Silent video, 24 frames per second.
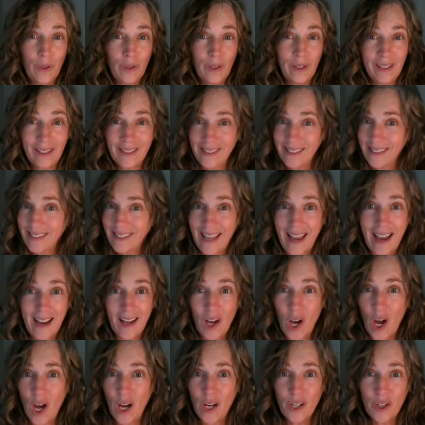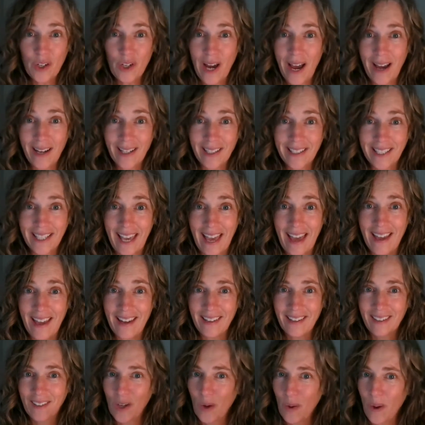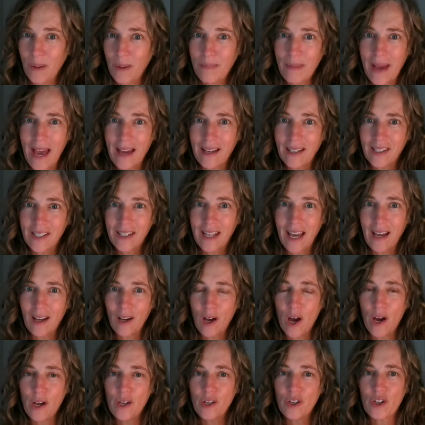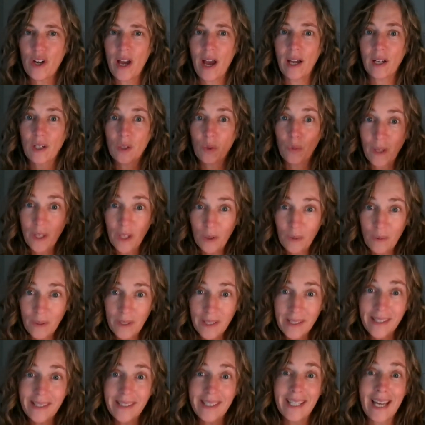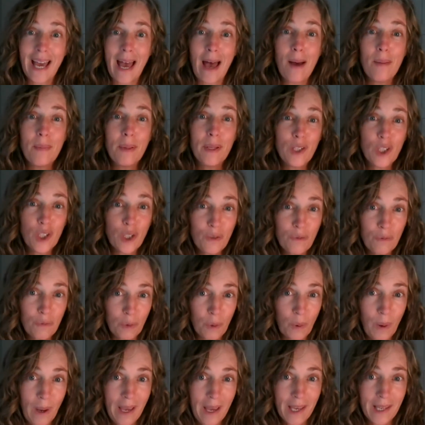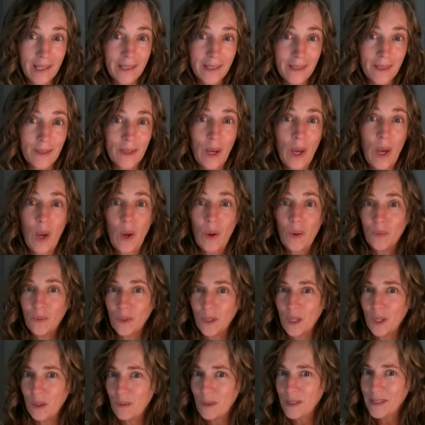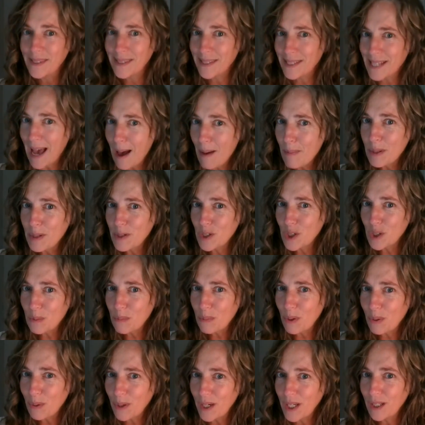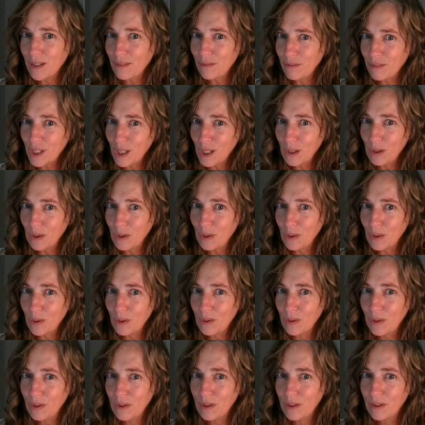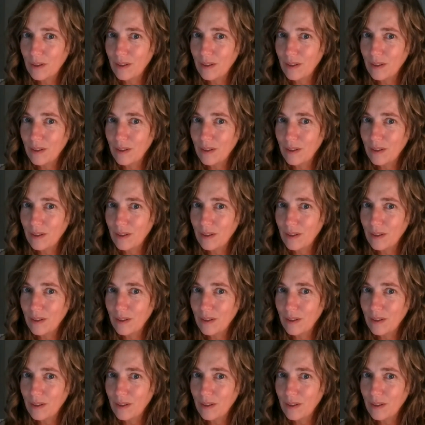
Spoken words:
it's that contract again, going back to that contract, when you establish a voice, when you establish a point of view,